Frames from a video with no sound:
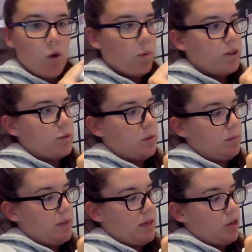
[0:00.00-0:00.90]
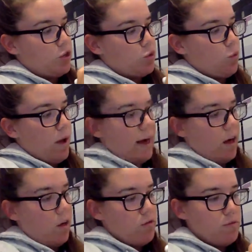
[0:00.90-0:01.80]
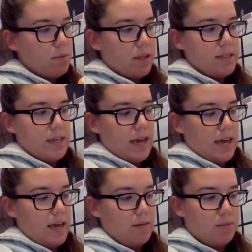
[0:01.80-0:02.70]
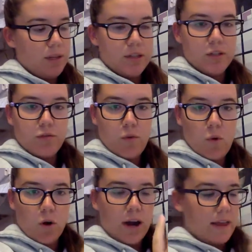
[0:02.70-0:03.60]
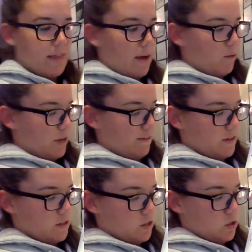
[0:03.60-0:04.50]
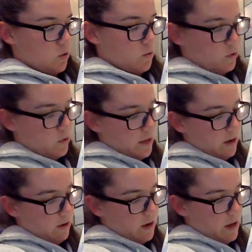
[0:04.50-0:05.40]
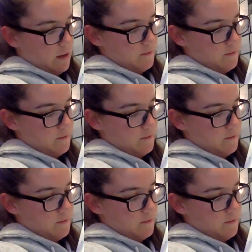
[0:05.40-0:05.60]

which will be 12 plus 8 plus 4, and that will give us the total area,